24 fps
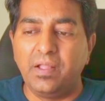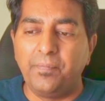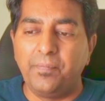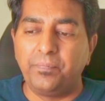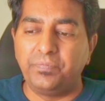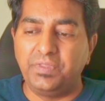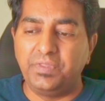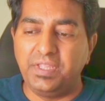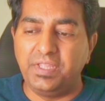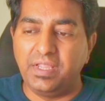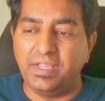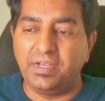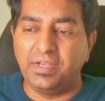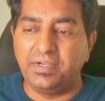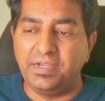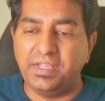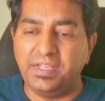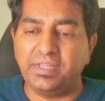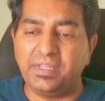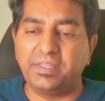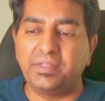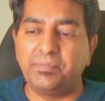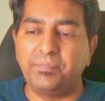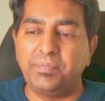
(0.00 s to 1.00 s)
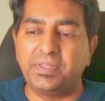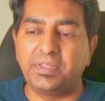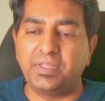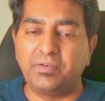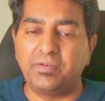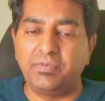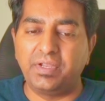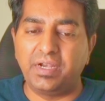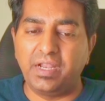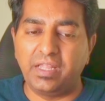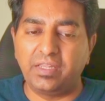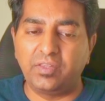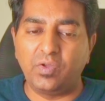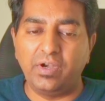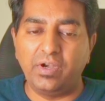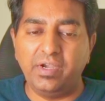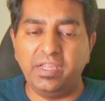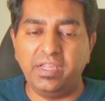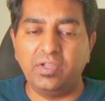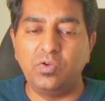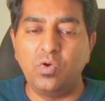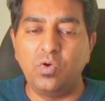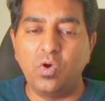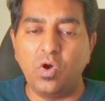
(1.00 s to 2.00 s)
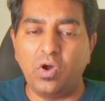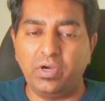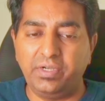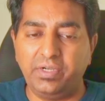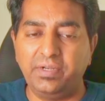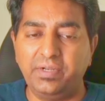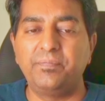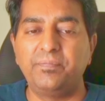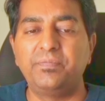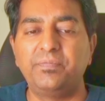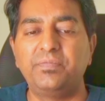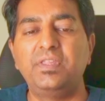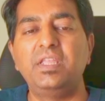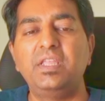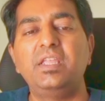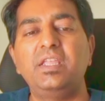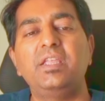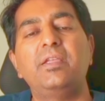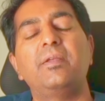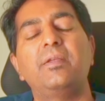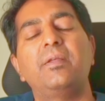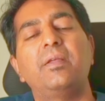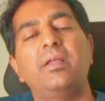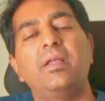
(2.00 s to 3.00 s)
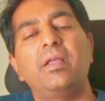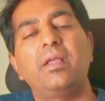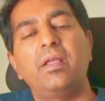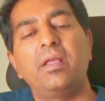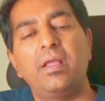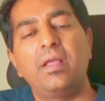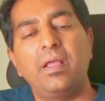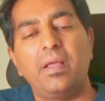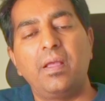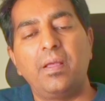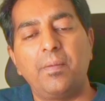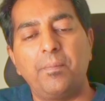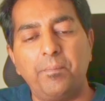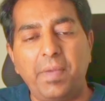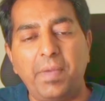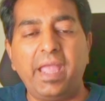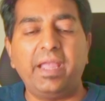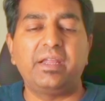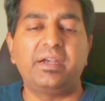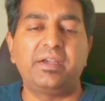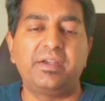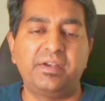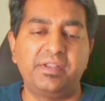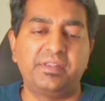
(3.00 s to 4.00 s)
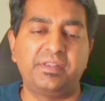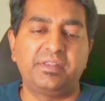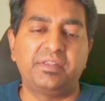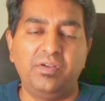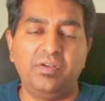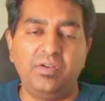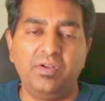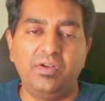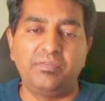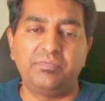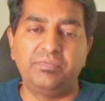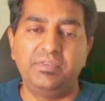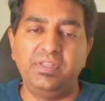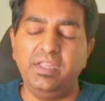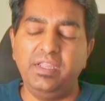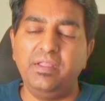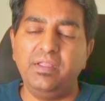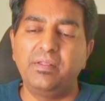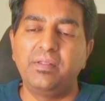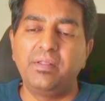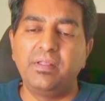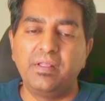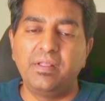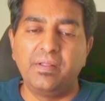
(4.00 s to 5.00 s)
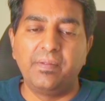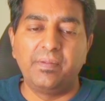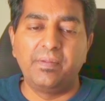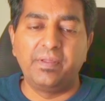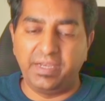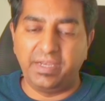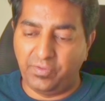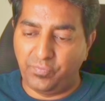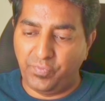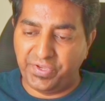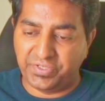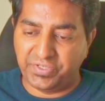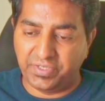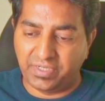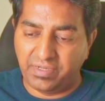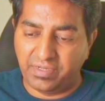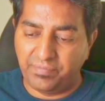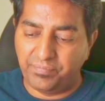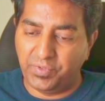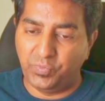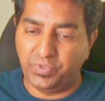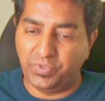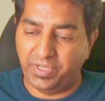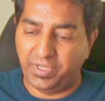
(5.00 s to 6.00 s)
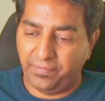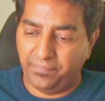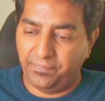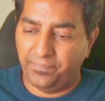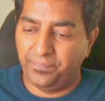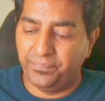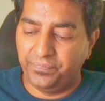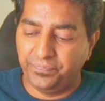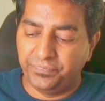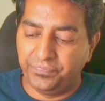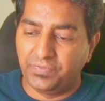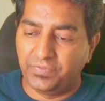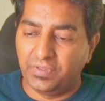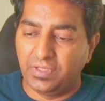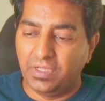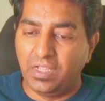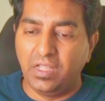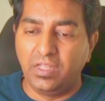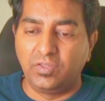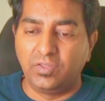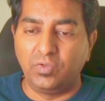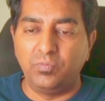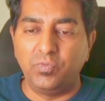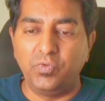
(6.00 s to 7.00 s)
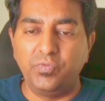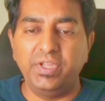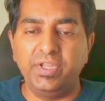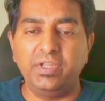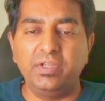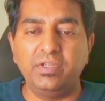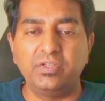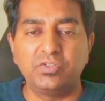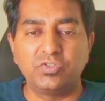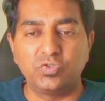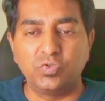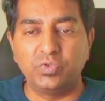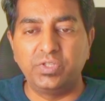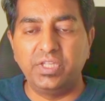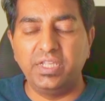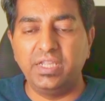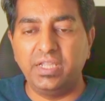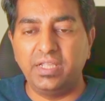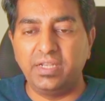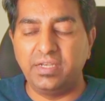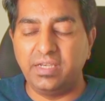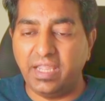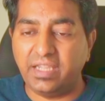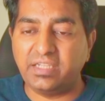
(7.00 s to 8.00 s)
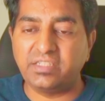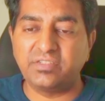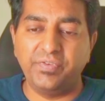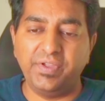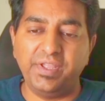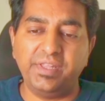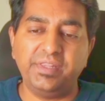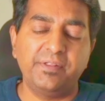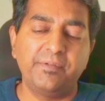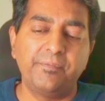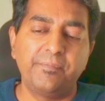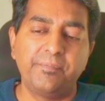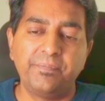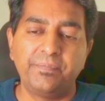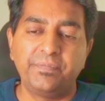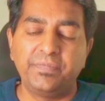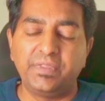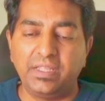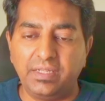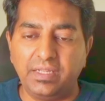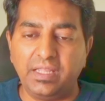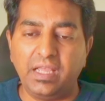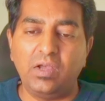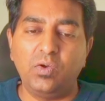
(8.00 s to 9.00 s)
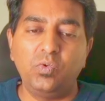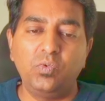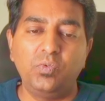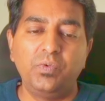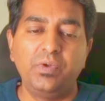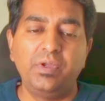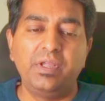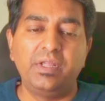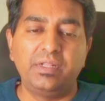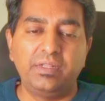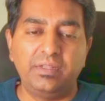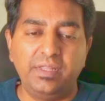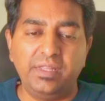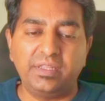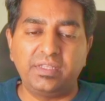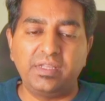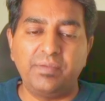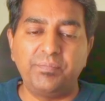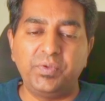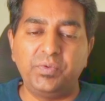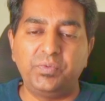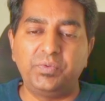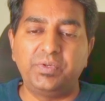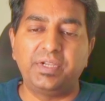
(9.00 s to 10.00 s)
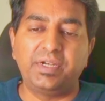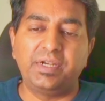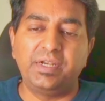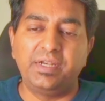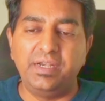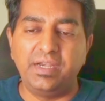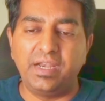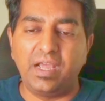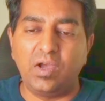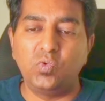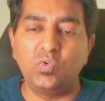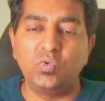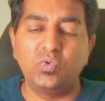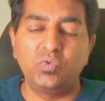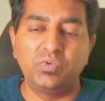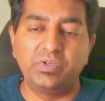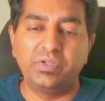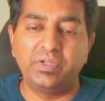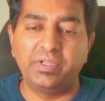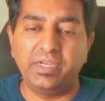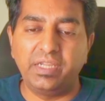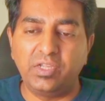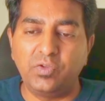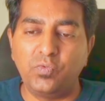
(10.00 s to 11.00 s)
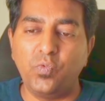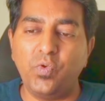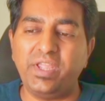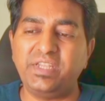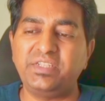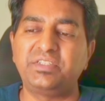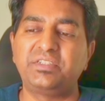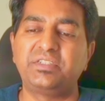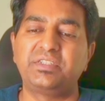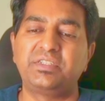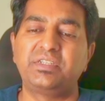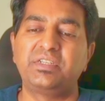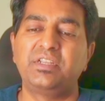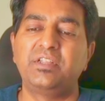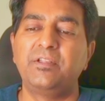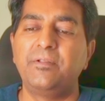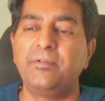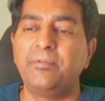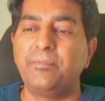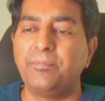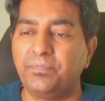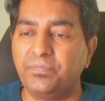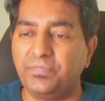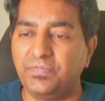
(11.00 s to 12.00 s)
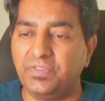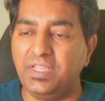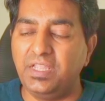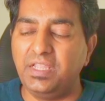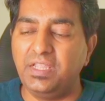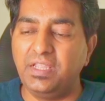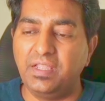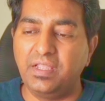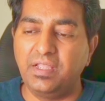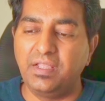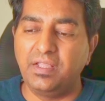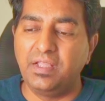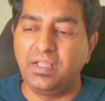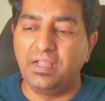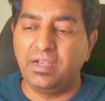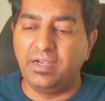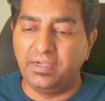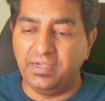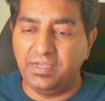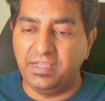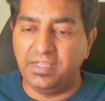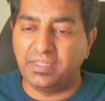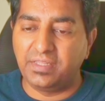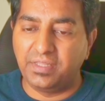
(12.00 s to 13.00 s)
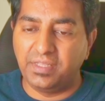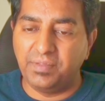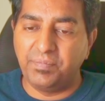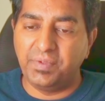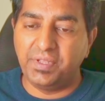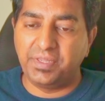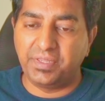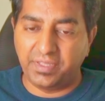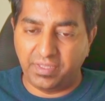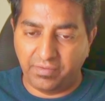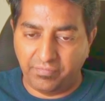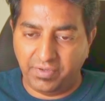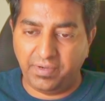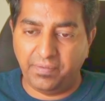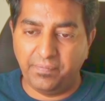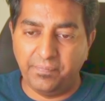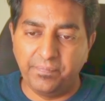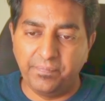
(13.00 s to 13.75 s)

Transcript: the DHCP server has already got the MAC address of the requester computer. So moving to the next phase, now this computer now requests the DHCP server,